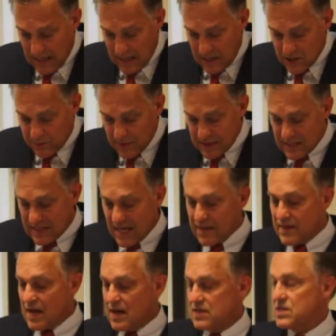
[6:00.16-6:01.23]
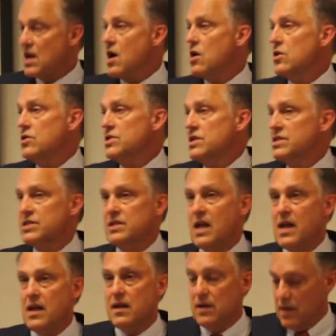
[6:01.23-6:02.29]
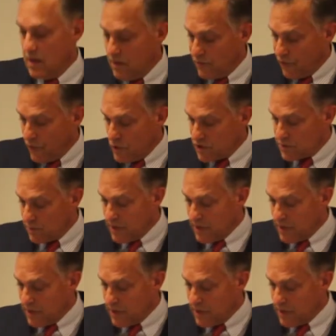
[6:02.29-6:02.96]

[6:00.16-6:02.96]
It's been said that it's harder to stay in first